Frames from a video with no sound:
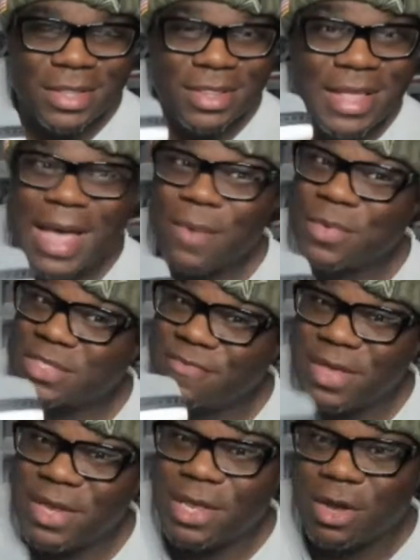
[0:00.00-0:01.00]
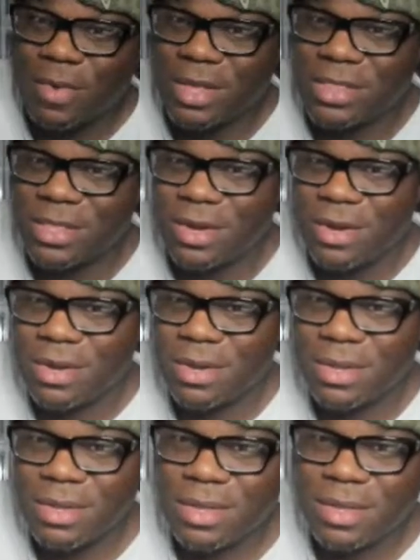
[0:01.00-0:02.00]
That was a video right there.
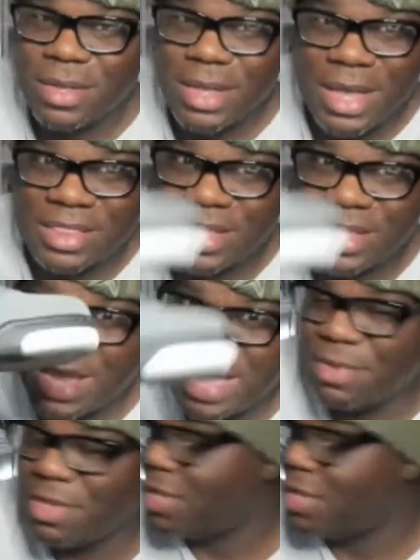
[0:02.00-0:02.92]
I think it had to be